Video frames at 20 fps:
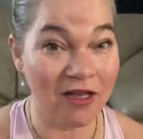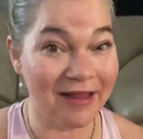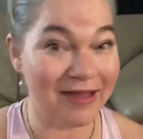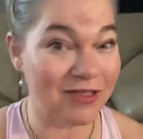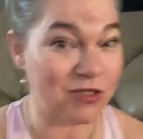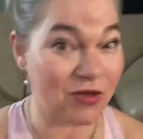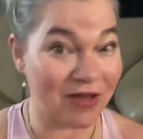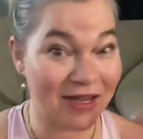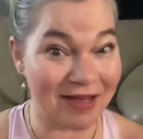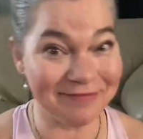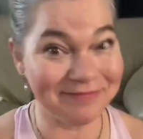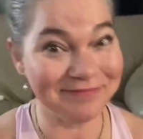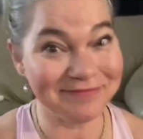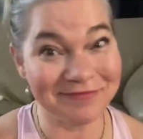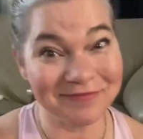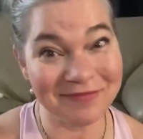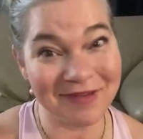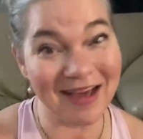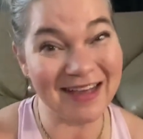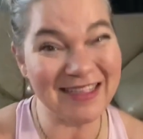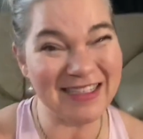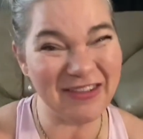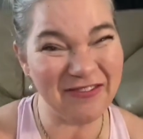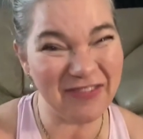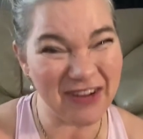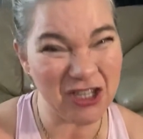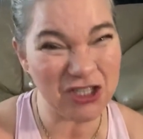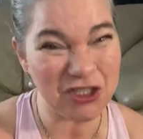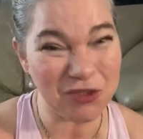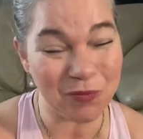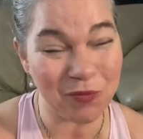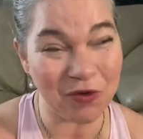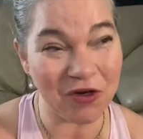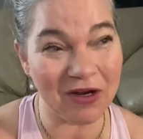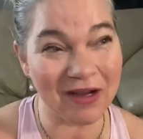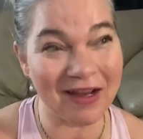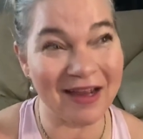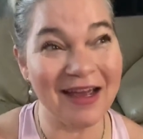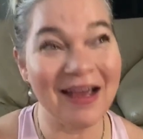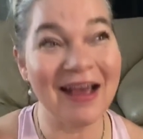That's okay. I did finish a
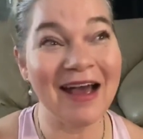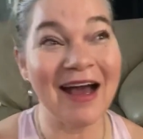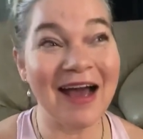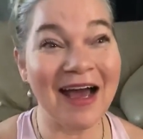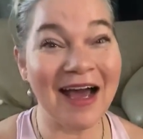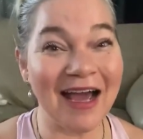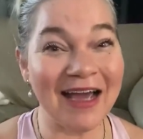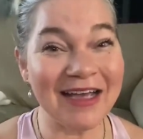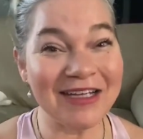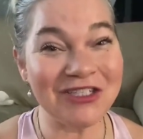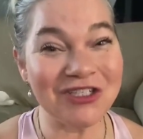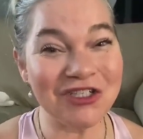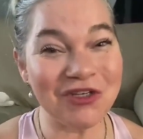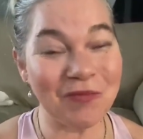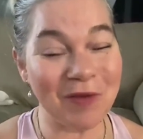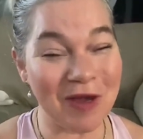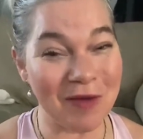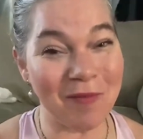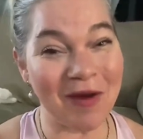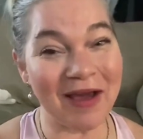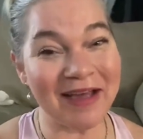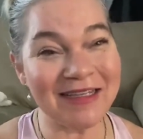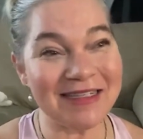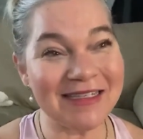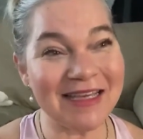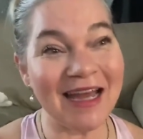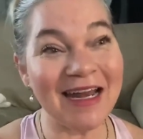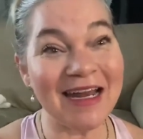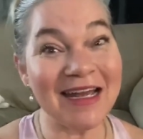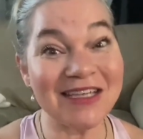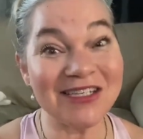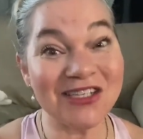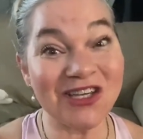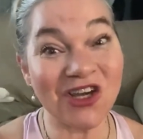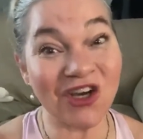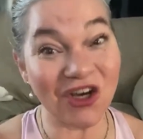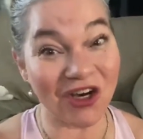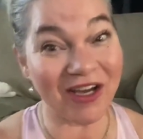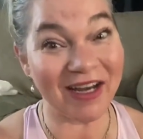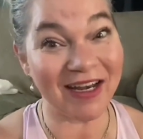book. I do my mindset is
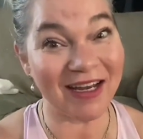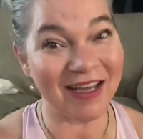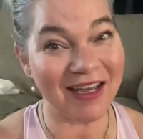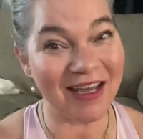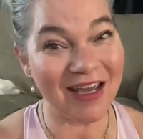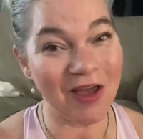good.